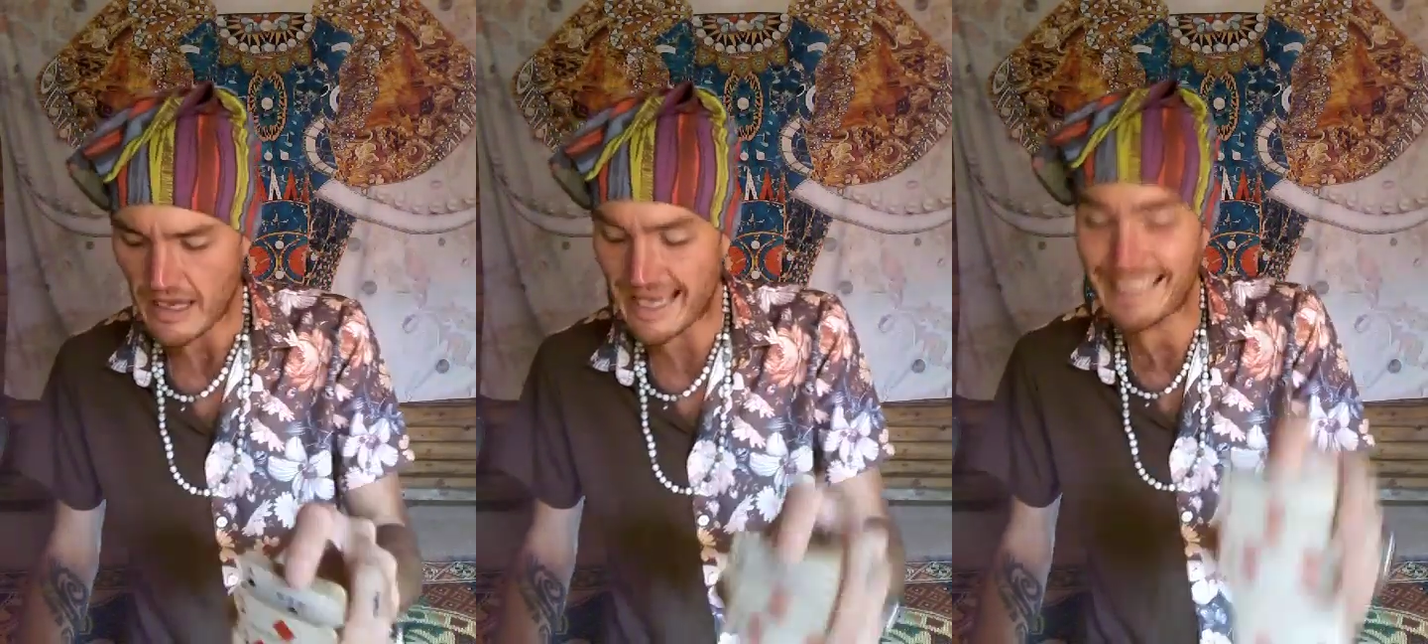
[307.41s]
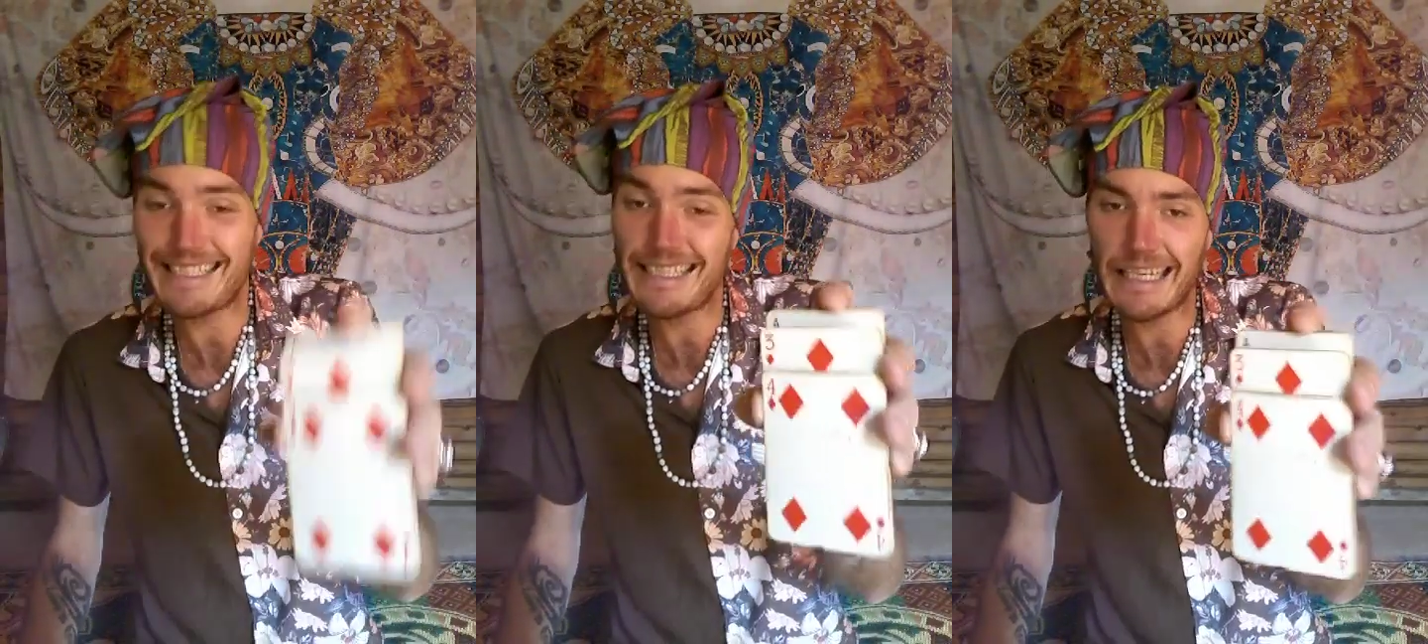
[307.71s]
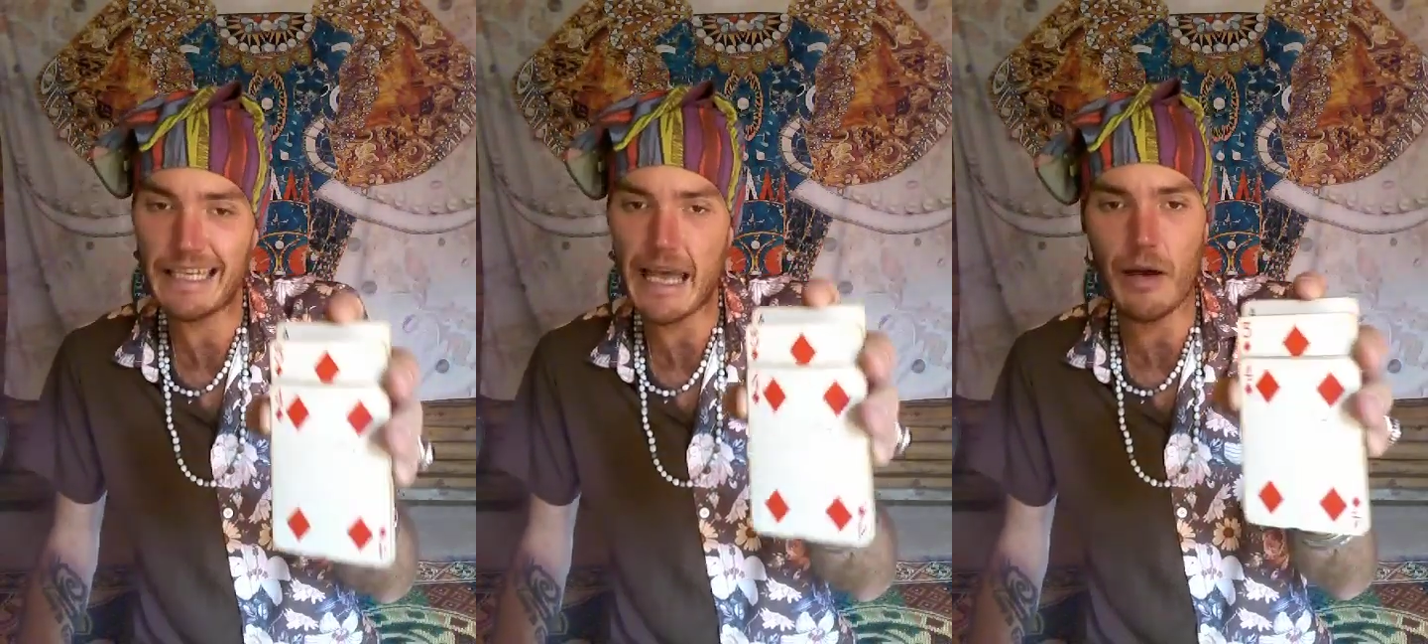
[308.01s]
I
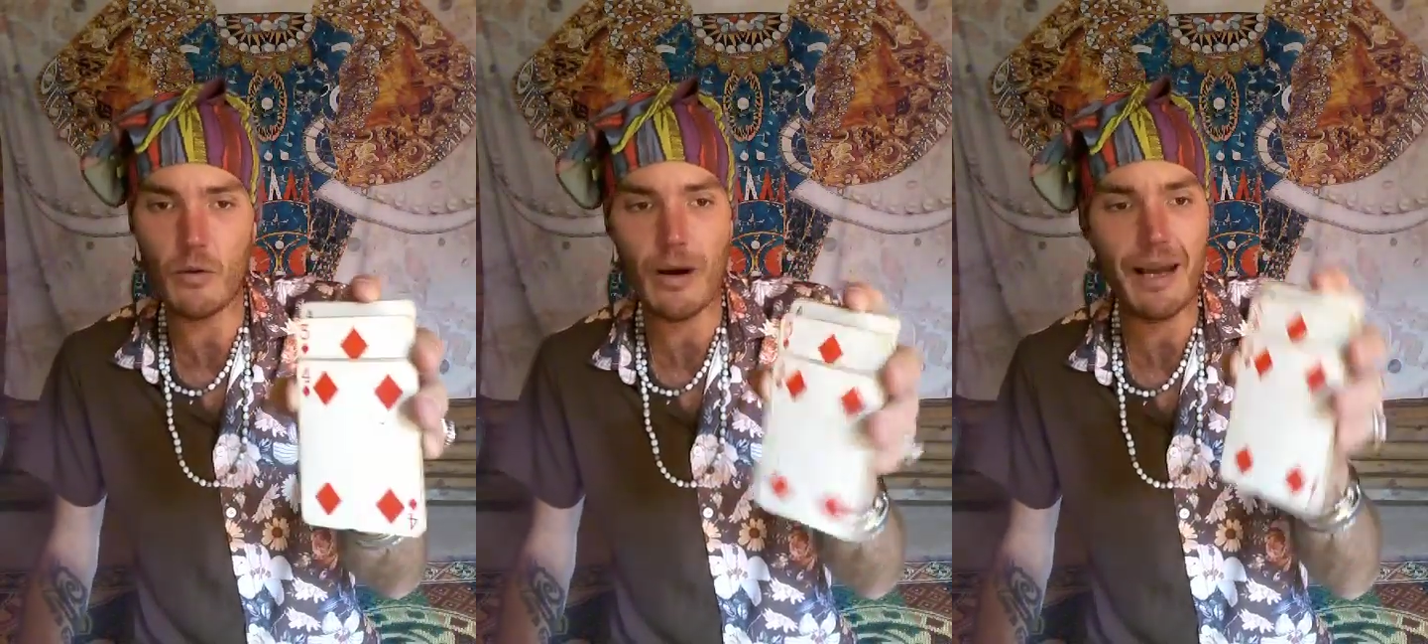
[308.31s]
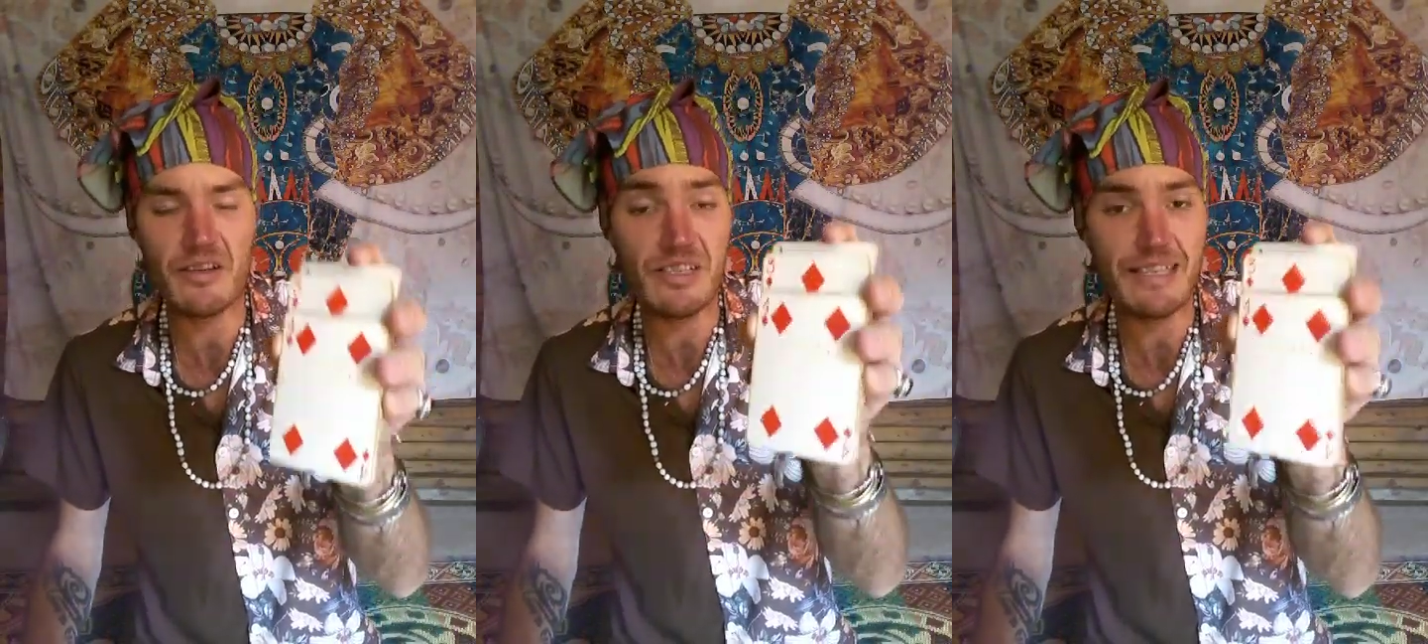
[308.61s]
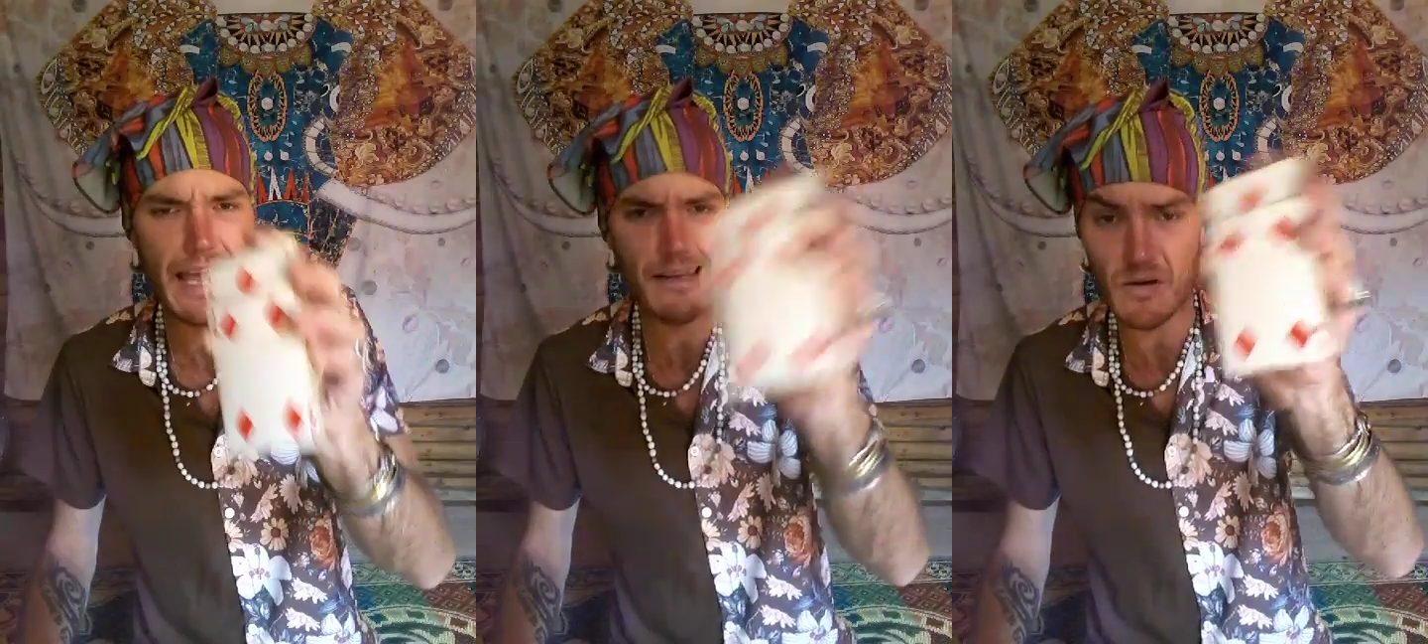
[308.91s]
see now or I understand